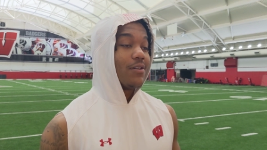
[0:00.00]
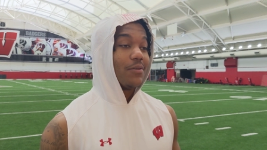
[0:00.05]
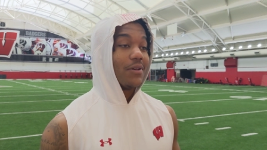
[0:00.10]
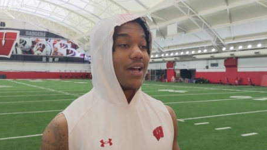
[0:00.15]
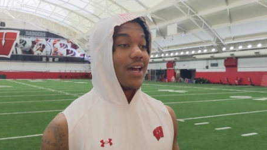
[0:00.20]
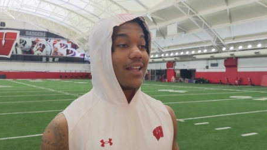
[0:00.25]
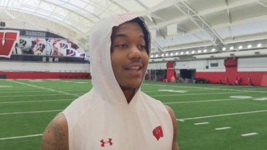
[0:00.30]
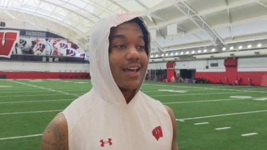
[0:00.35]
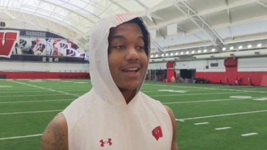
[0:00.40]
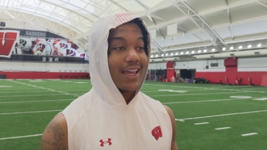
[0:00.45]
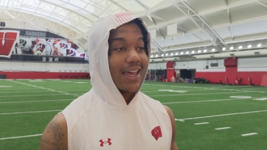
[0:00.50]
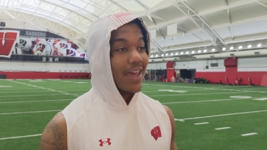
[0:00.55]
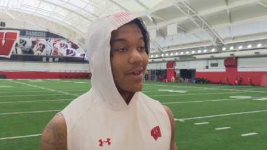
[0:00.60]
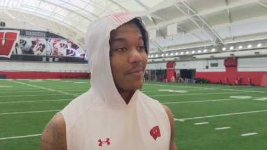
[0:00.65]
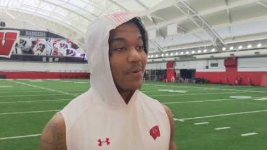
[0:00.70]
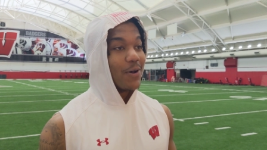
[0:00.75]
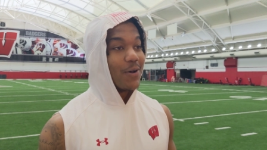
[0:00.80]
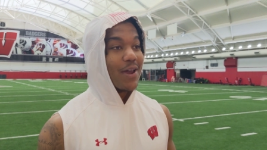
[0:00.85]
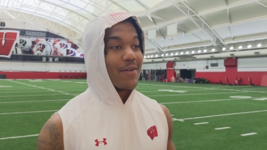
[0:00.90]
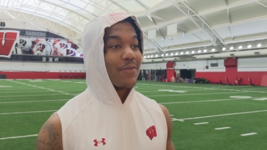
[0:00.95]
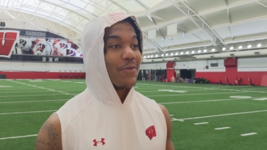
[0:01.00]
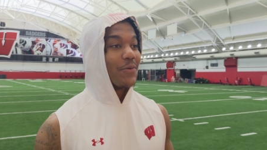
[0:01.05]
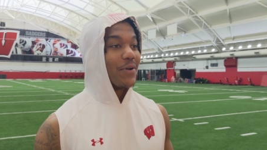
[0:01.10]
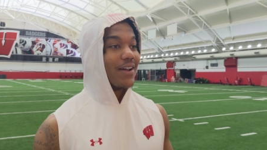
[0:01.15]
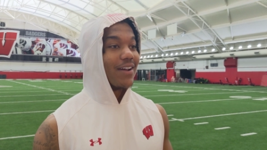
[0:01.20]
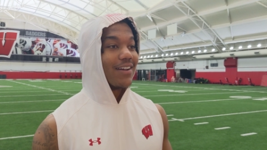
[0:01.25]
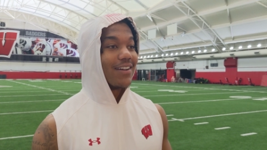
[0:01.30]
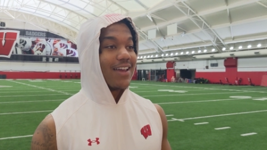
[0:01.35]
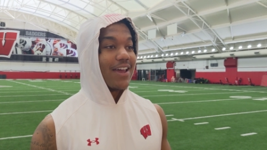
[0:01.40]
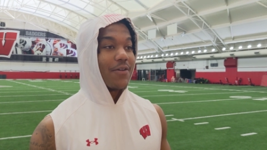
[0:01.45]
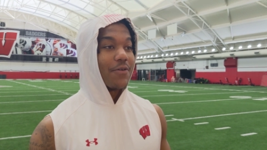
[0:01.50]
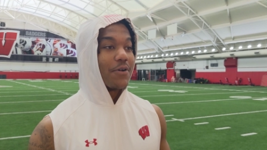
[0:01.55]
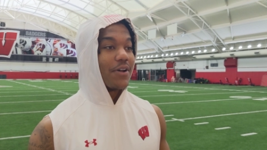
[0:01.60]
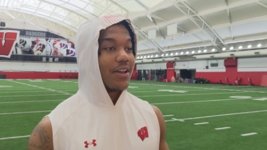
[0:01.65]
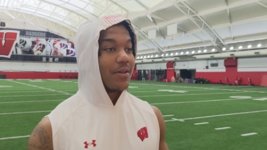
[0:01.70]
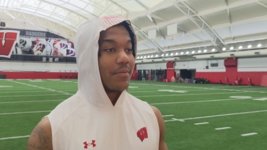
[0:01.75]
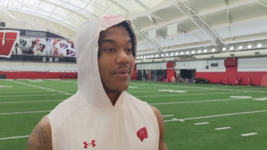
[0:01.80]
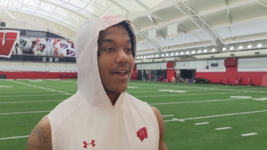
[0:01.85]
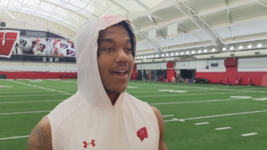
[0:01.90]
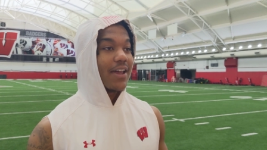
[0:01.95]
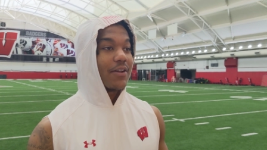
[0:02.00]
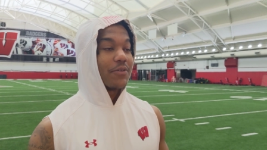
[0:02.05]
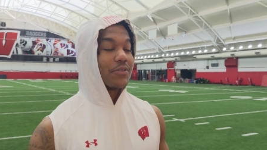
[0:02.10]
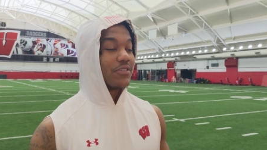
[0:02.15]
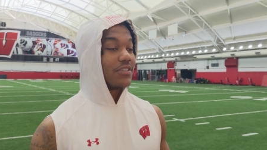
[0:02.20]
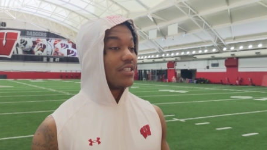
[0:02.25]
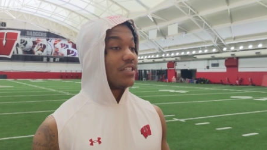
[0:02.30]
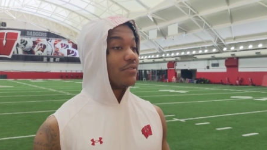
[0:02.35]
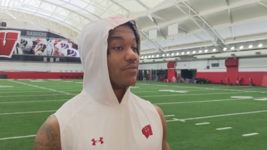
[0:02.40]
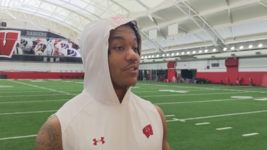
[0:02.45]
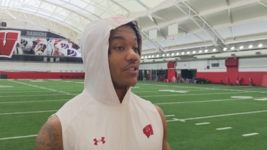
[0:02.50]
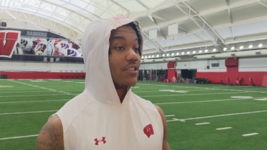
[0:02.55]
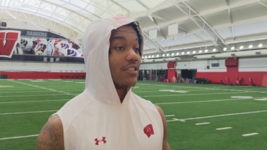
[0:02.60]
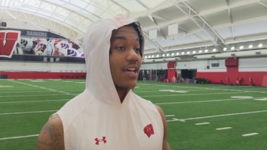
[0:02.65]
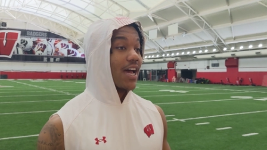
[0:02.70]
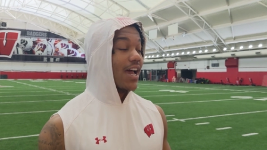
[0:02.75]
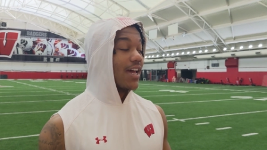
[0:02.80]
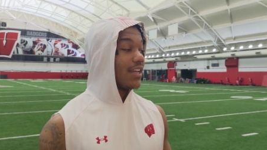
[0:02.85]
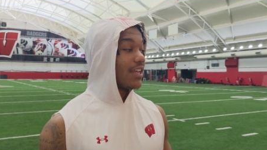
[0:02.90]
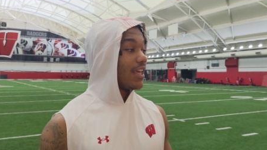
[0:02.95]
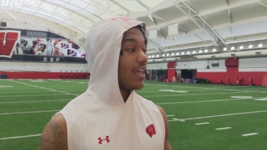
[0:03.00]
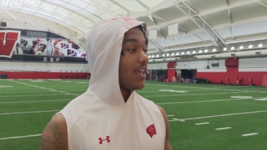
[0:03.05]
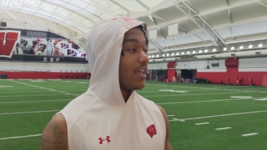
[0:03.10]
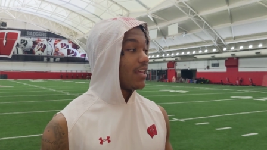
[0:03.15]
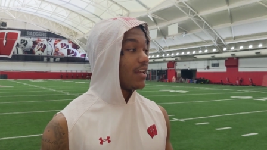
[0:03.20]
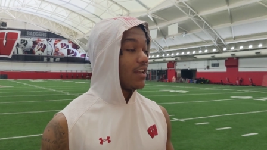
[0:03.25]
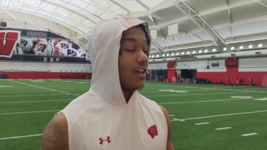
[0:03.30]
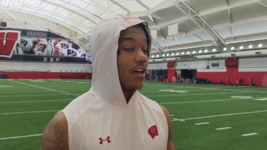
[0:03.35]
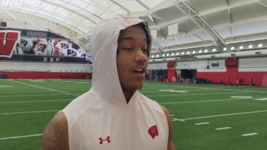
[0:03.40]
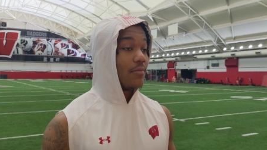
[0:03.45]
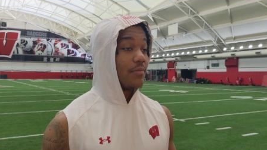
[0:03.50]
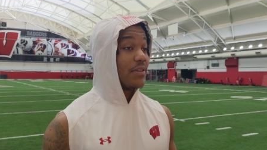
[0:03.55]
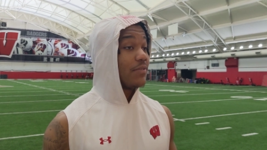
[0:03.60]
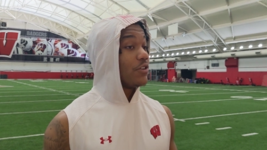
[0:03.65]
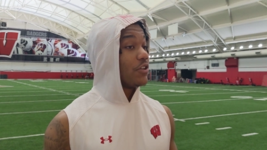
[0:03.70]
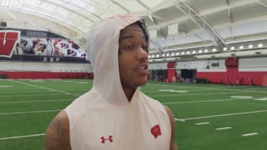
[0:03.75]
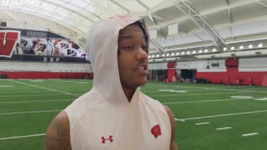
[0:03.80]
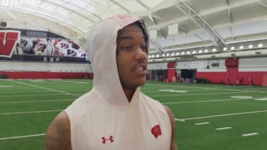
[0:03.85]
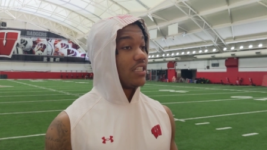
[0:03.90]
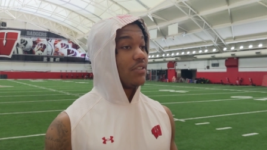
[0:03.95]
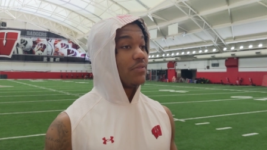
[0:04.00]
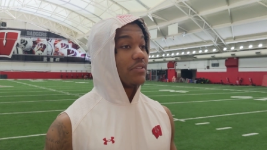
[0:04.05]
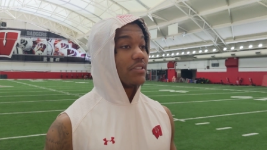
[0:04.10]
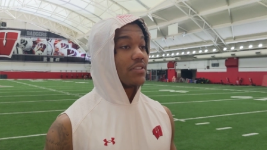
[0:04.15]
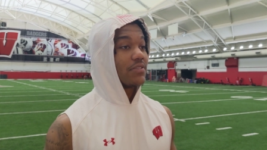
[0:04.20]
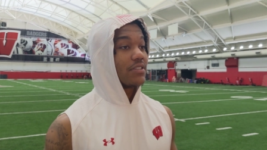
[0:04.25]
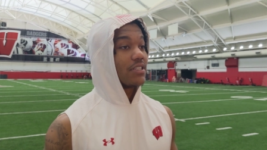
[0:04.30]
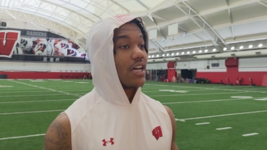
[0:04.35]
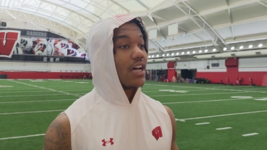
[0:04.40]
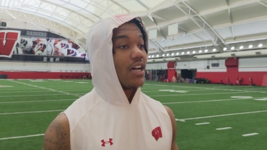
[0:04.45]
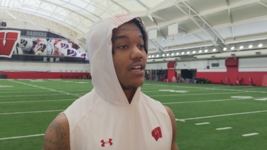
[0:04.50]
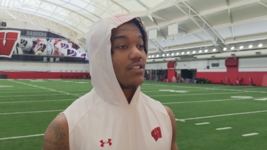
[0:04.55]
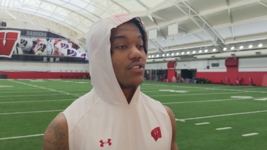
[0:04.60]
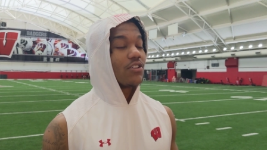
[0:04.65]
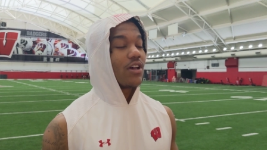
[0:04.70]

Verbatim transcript: we got a lot of ammo everywhere at running back, receiver, tight end, um, even on the defensive side.